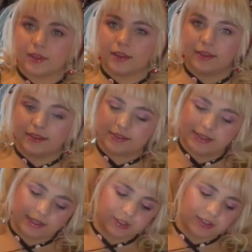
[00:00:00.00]
This
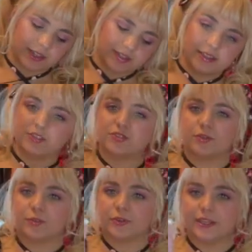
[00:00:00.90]
next dress is
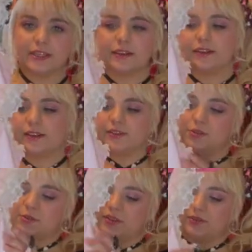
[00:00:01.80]
Jewel Marine, and this
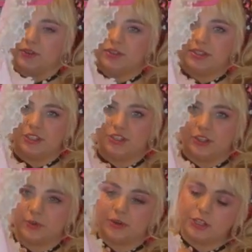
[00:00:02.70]
was my first
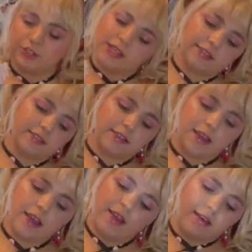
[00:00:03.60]
Angelic Pretty dress.
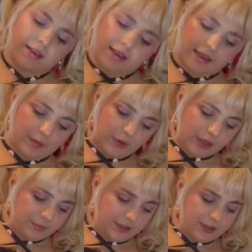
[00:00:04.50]
I bought
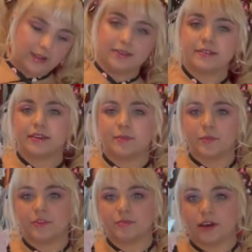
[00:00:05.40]
it because a
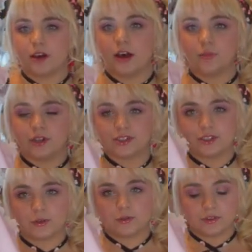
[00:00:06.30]
member of my comm wanted to
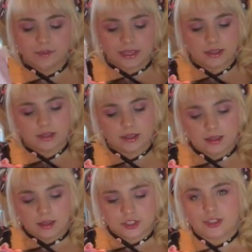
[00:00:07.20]
twin with me.
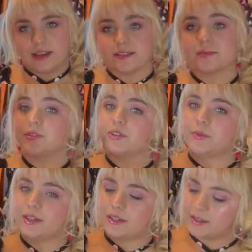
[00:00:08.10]
She has the blue
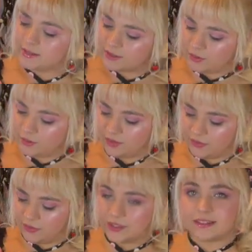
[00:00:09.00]
one, and so I
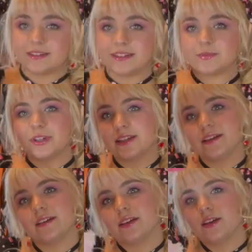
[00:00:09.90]
found this on Lace
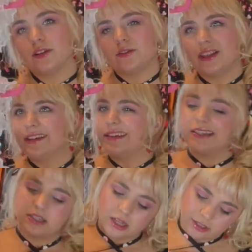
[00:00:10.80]
Market for like
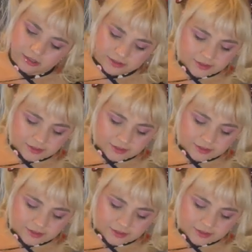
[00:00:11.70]
$90.